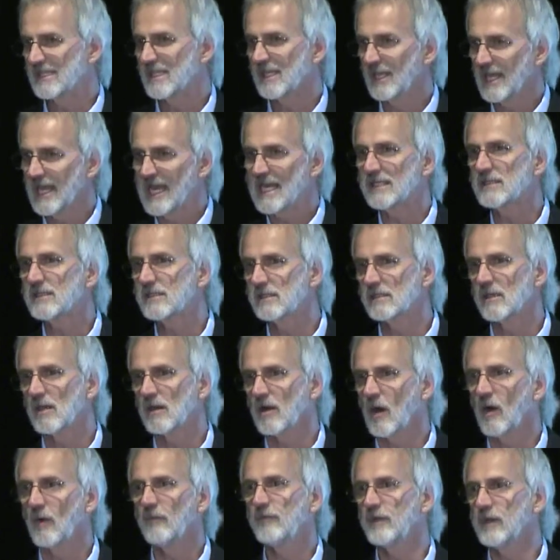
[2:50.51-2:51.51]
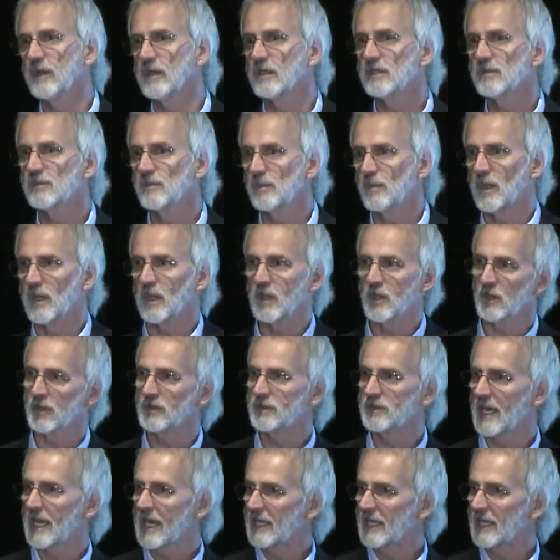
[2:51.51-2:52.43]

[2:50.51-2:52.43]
less obvious because,